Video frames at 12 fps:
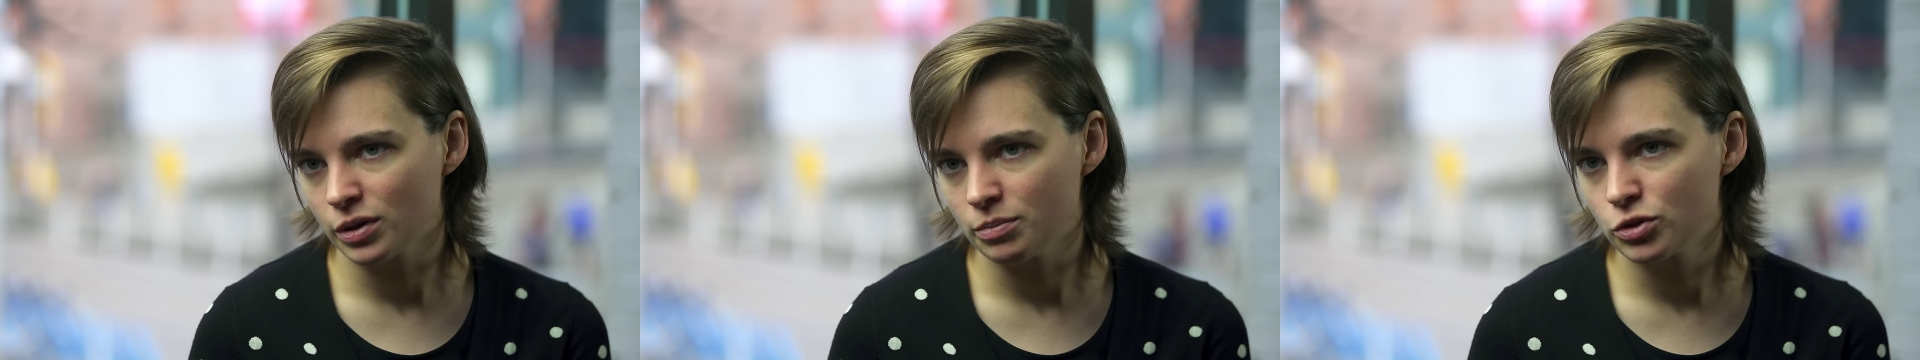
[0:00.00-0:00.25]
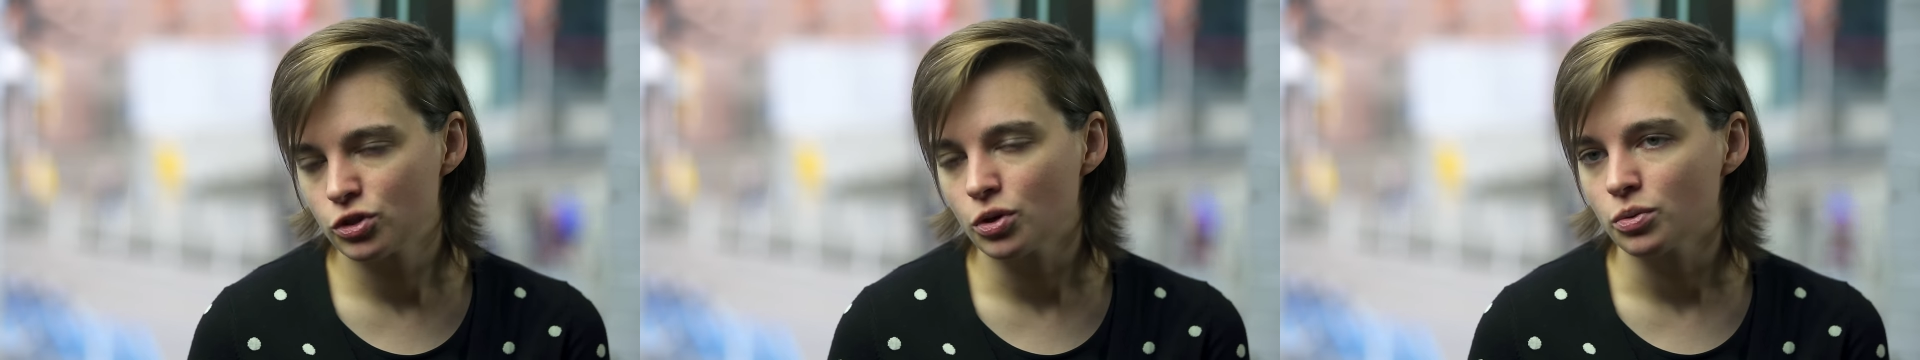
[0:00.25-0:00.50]

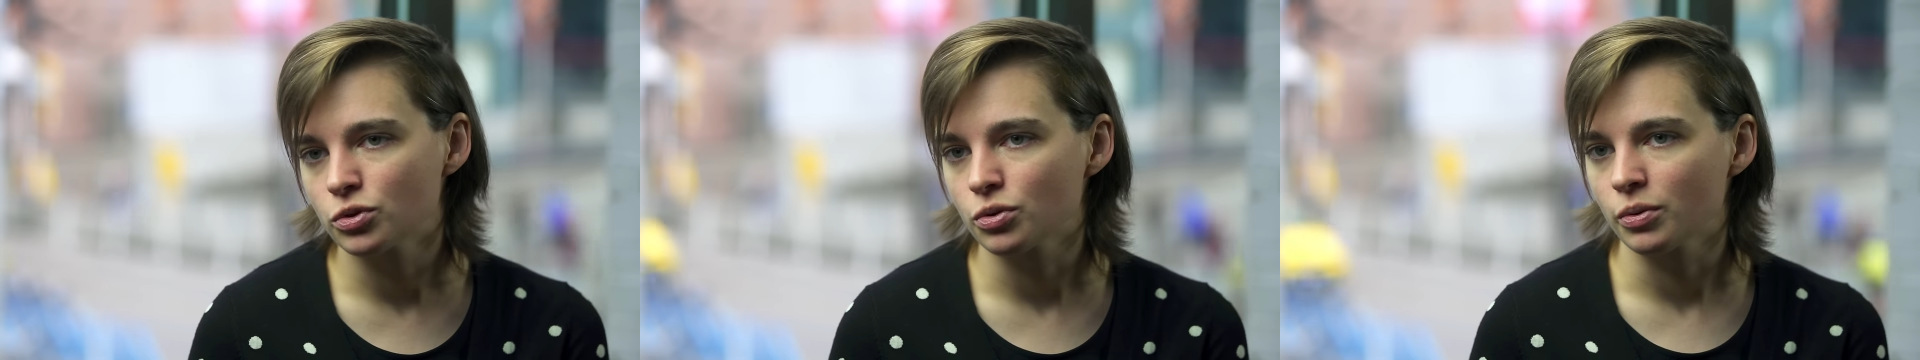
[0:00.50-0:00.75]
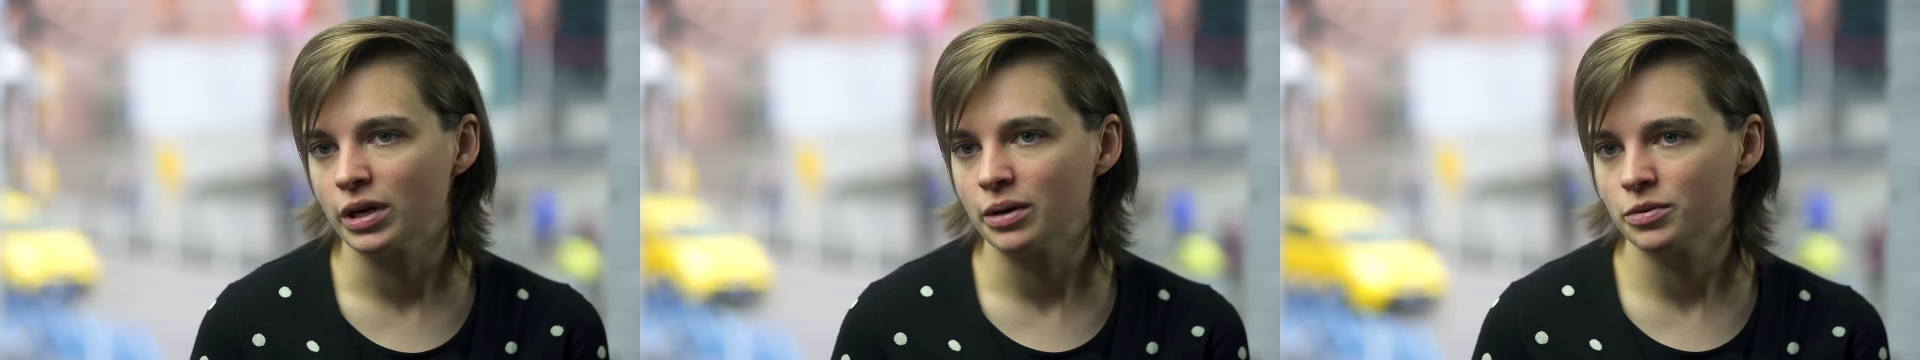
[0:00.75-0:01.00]
I'm so
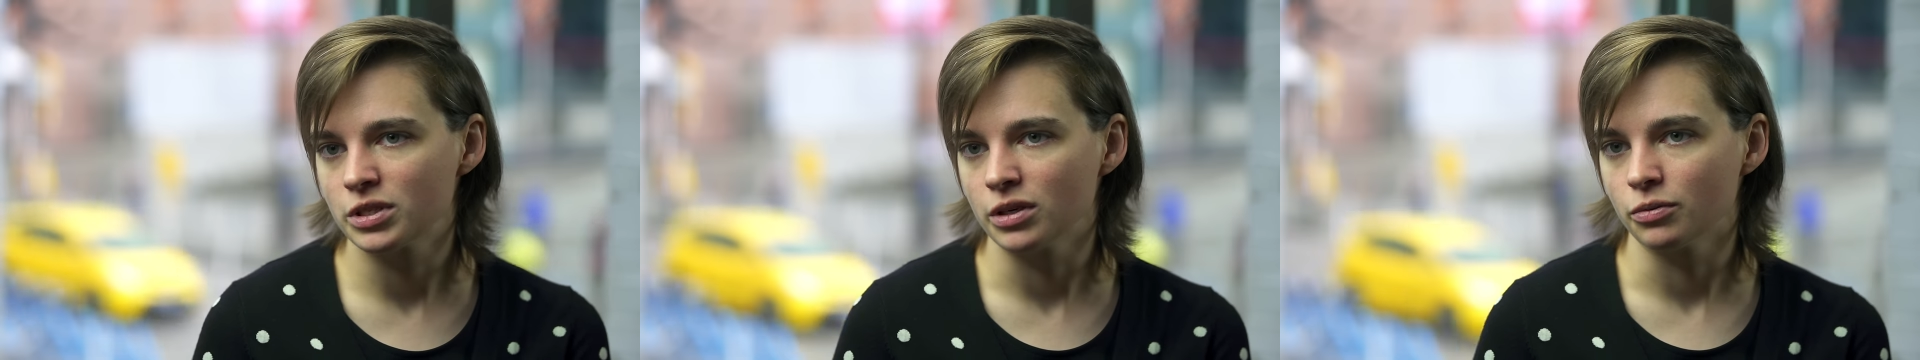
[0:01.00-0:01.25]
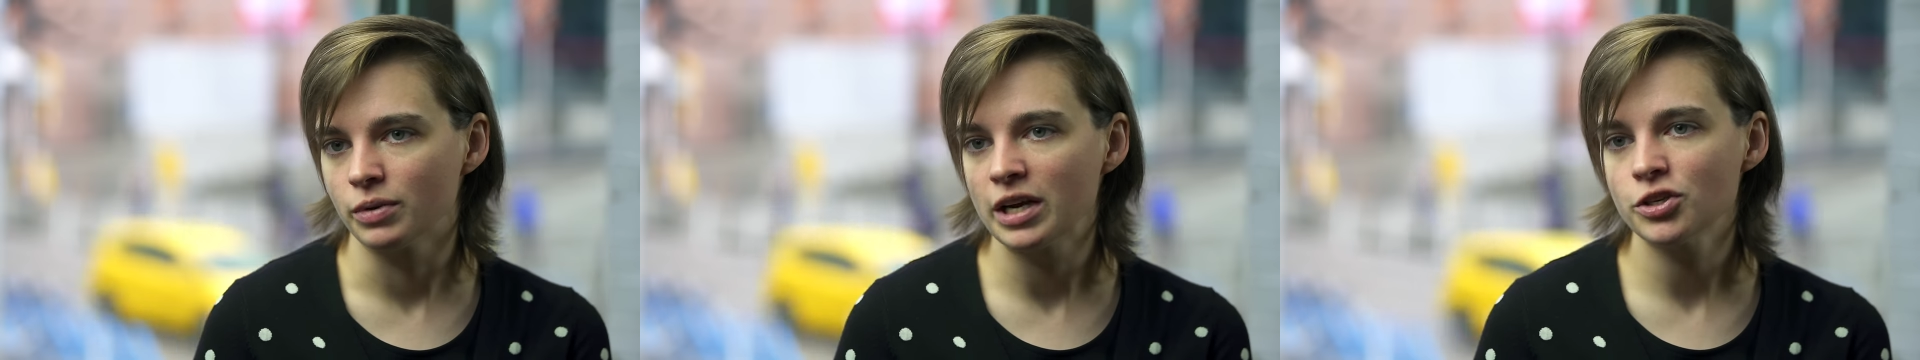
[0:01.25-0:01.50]
sorry, I was in
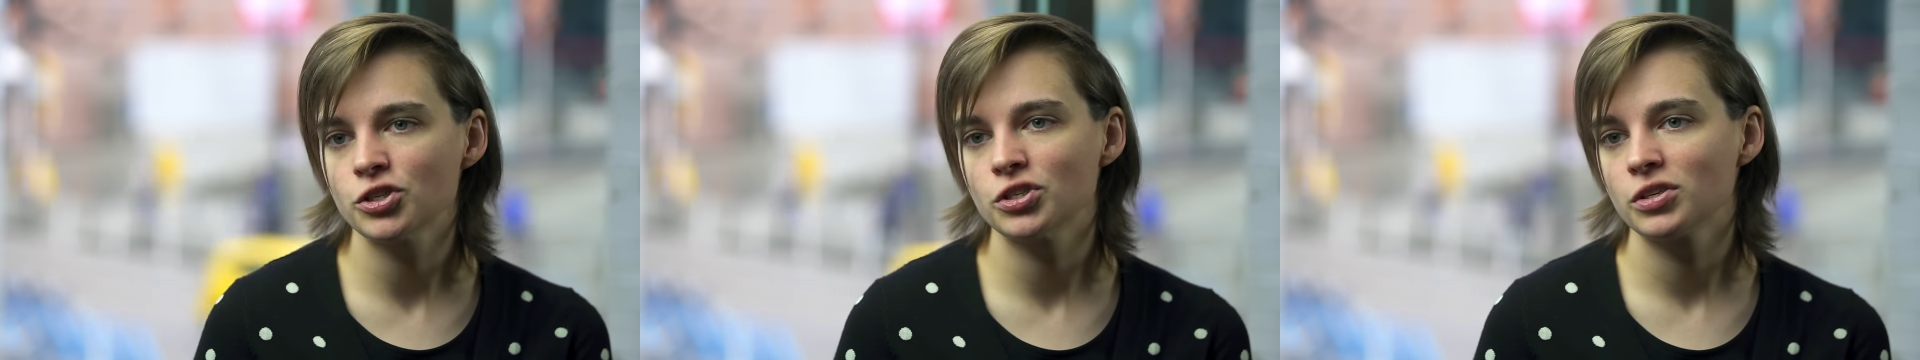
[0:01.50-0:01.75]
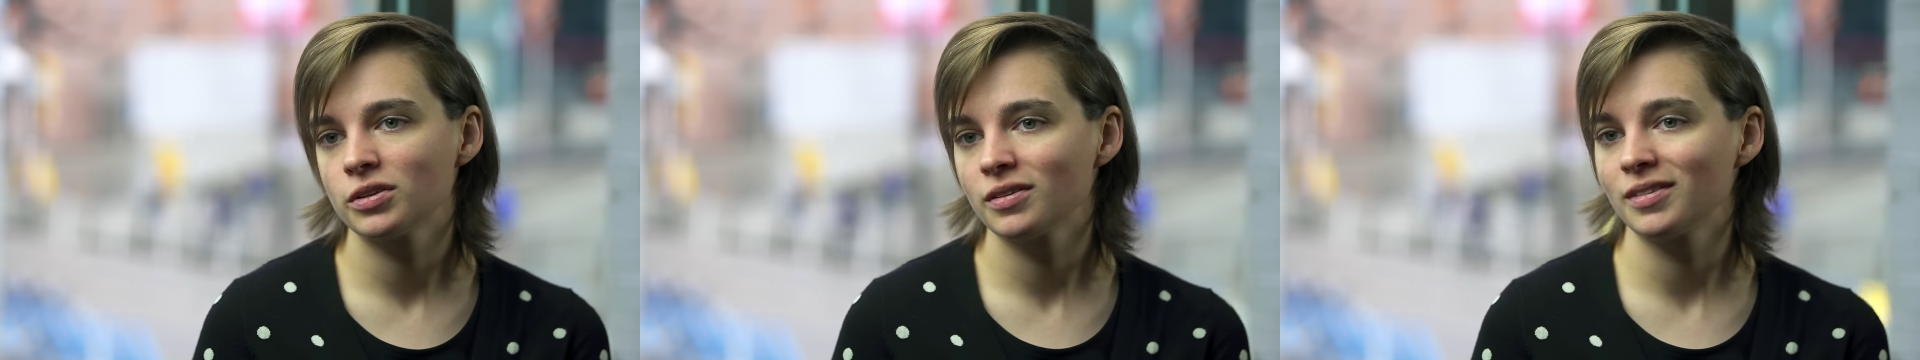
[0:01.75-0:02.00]
a
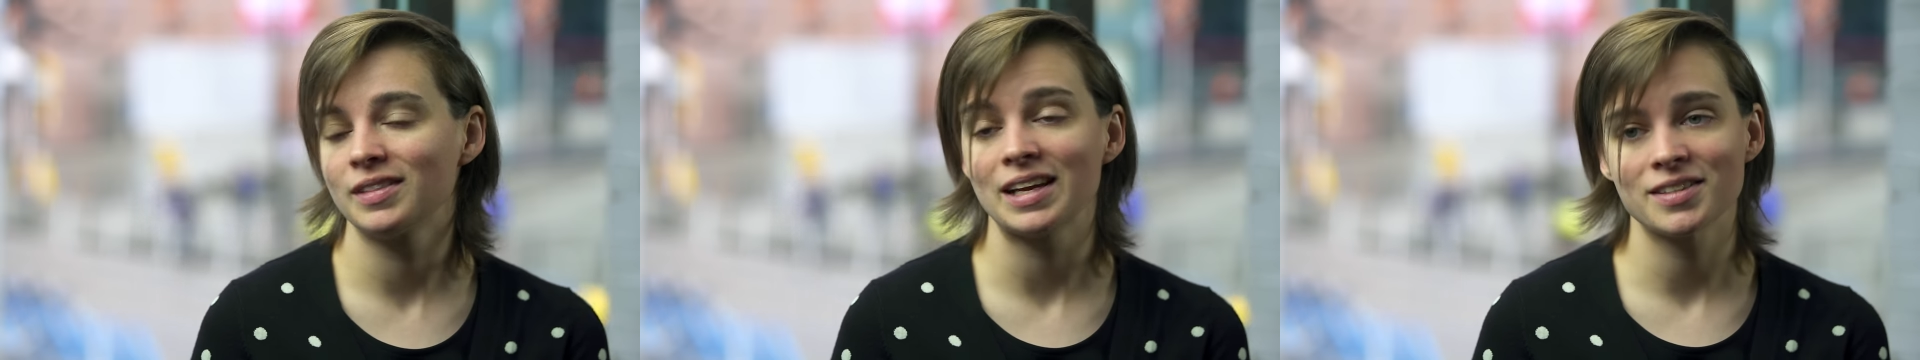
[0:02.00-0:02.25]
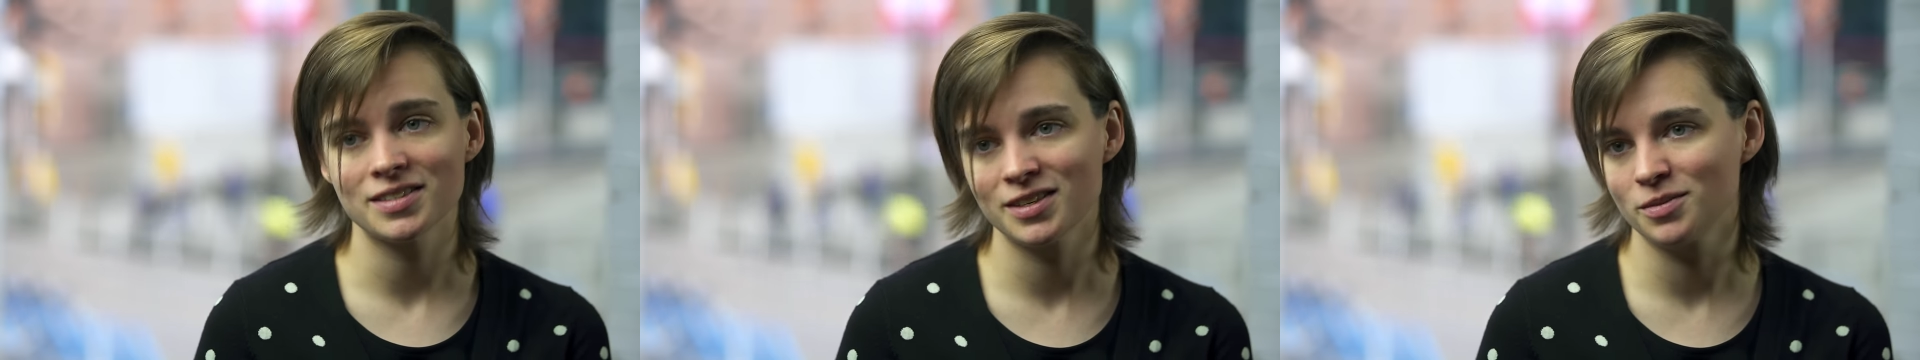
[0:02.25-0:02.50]
rush,"
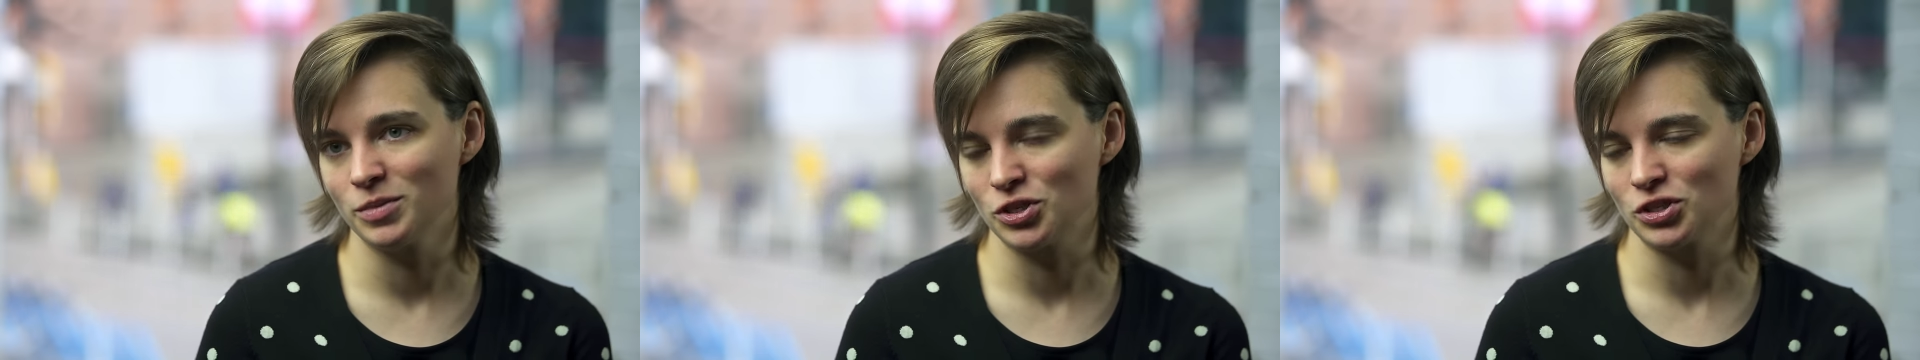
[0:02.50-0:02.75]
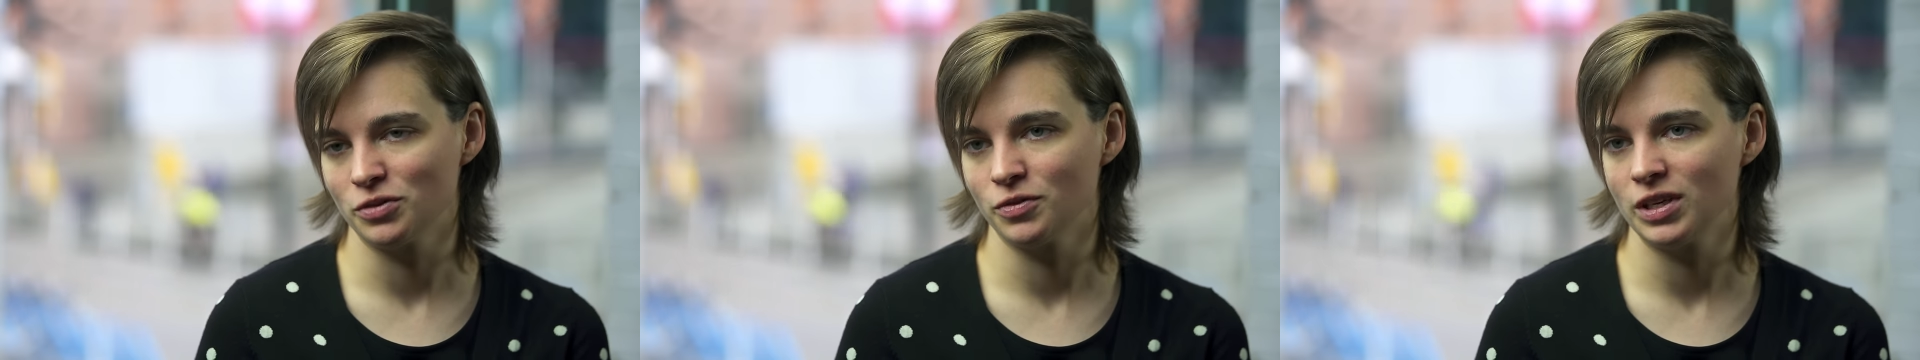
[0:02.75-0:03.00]
that's an
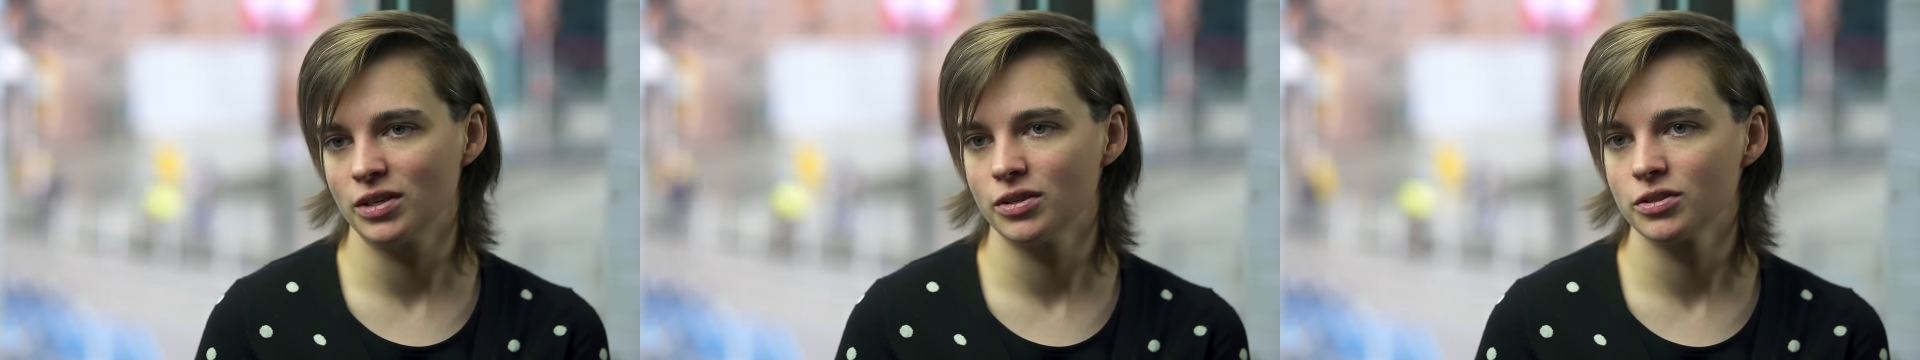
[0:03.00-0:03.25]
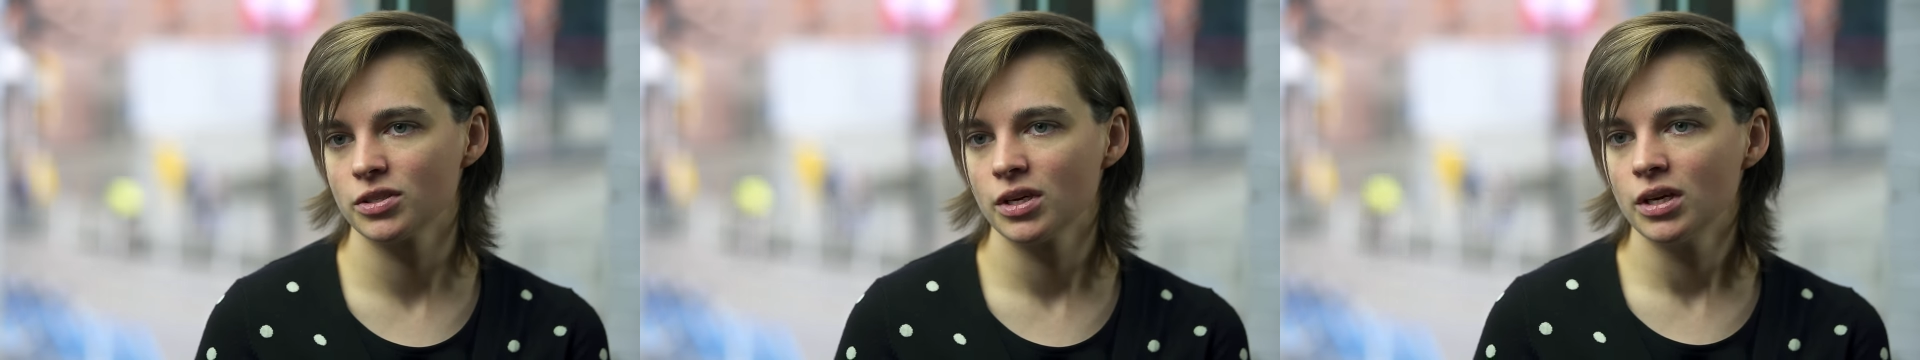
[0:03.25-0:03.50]
admission of
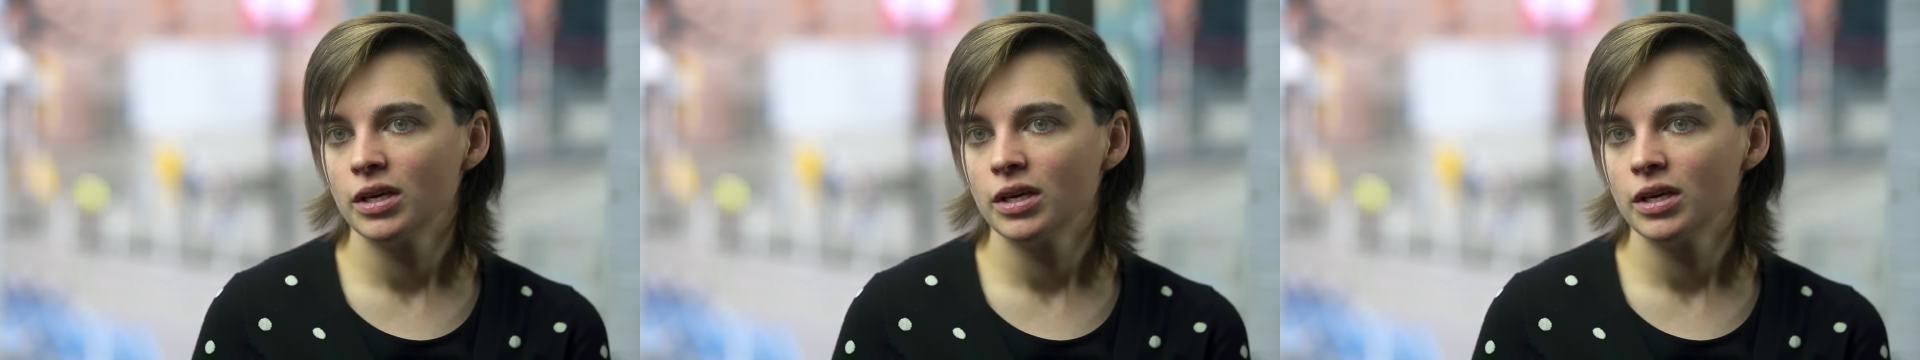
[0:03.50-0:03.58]
guilt.